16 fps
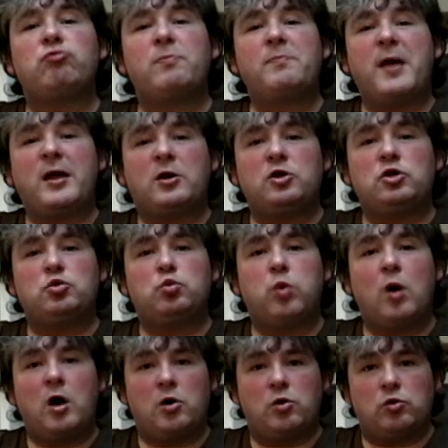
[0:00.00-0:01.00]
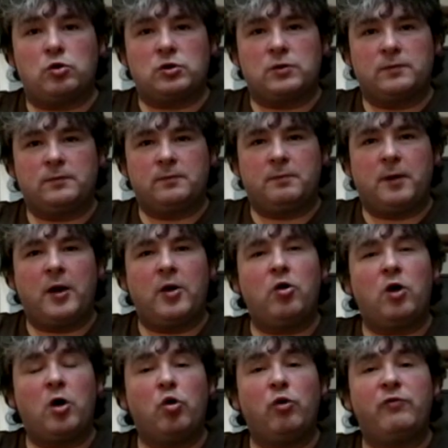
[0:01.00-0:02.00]
Rebecca's World by
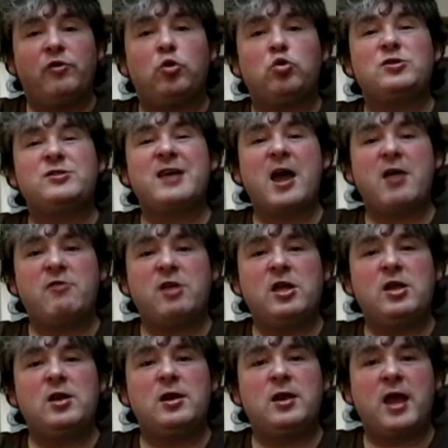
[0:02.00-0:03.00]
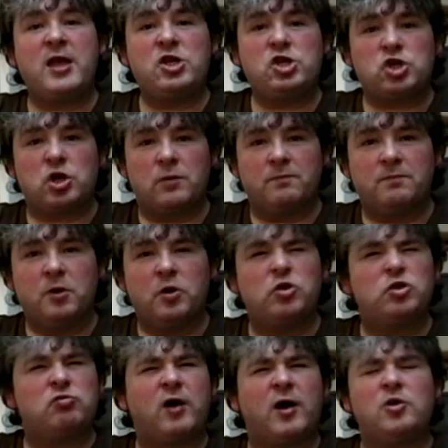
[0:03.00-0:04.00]
an author called Terry Nation, who
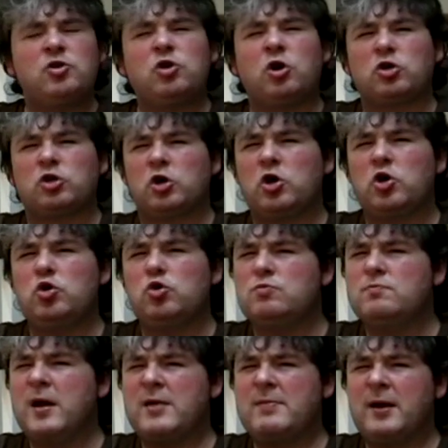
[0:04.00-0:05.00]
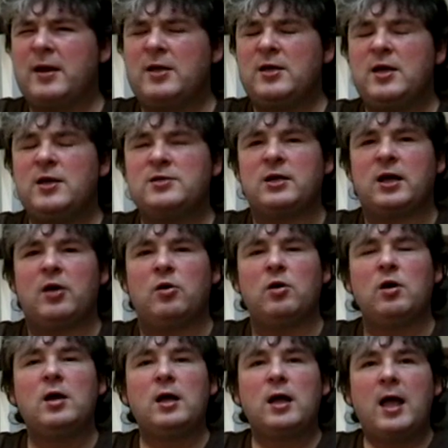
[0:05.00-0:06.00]
used to write on Doctor Who many, many years ago.
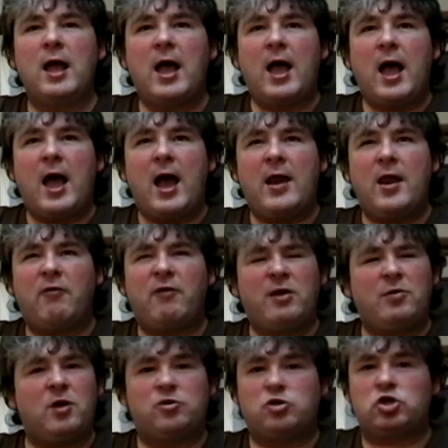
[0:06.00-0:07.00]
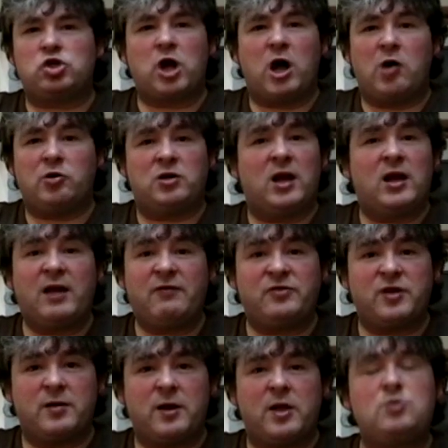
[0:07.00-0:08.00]
And I read it when I was a child and I
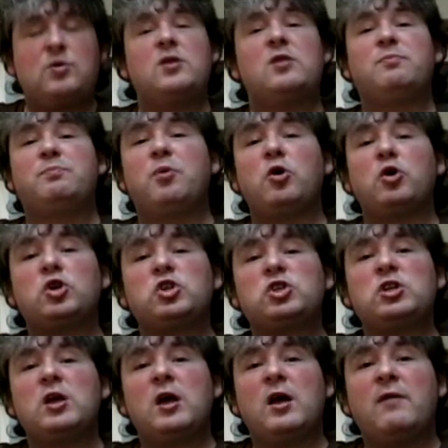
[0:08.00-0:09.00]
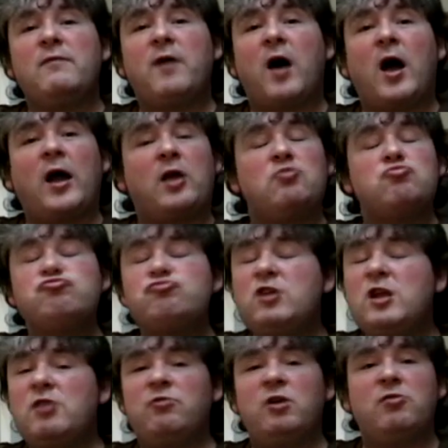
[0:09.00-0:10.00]
loved it, and it's one of the books that I can
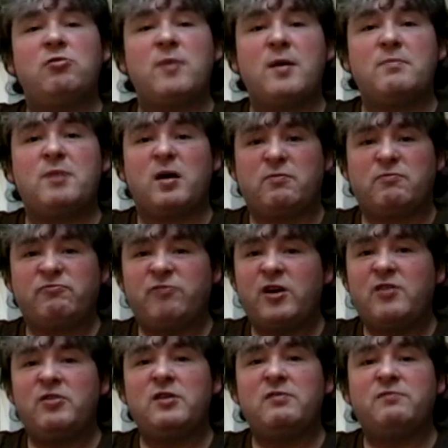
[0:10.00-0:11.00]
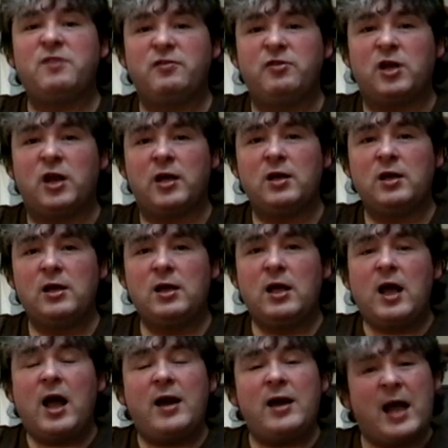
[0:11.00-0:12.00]
really, really remember very, very vividly.
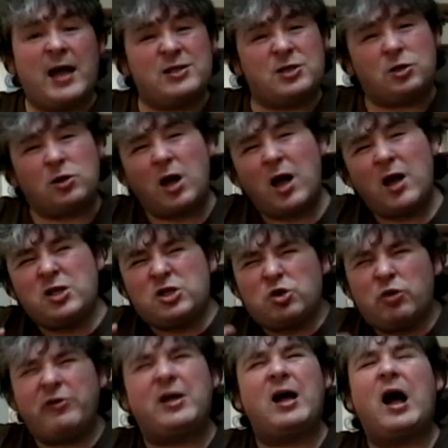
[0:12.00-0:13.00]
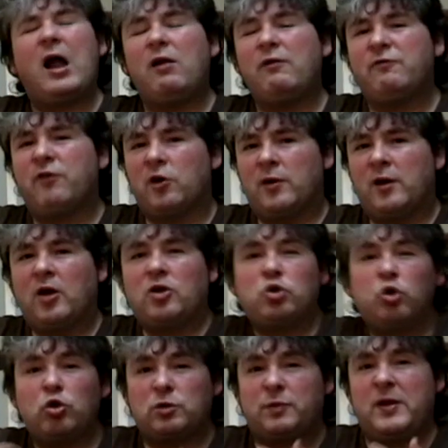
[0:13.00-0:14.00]
And it has a sort of cult following. I've
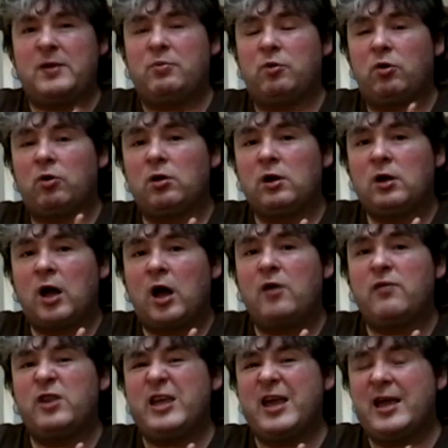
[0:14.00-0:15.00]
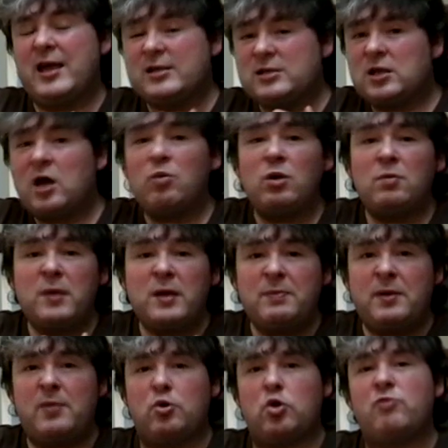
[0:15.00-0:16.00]
talked to people over the years and I will
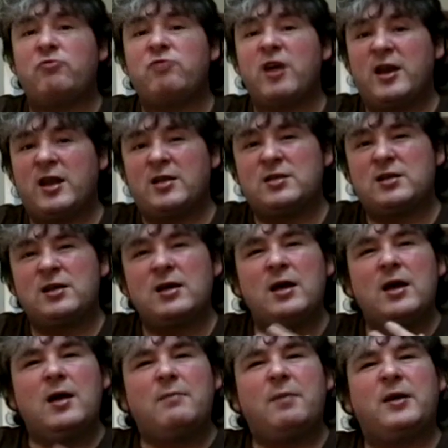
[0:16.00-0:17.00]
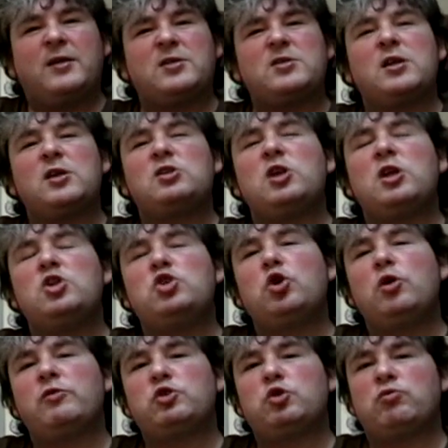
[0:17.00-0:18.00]
meet people who've read it, but it doesn't
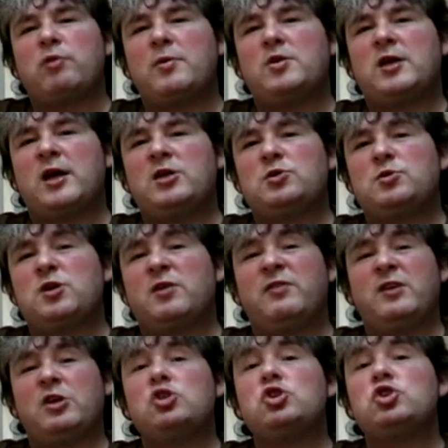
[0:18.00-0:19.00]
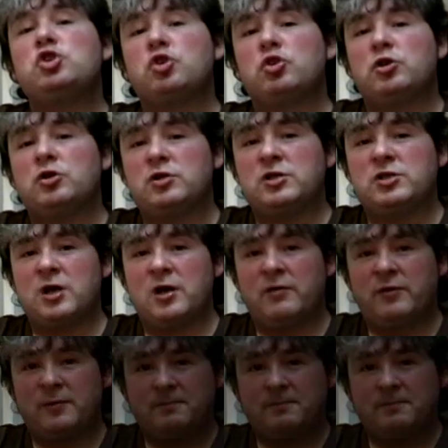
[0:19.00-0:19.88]
enjoy the sort of reputation which I think it should deserve.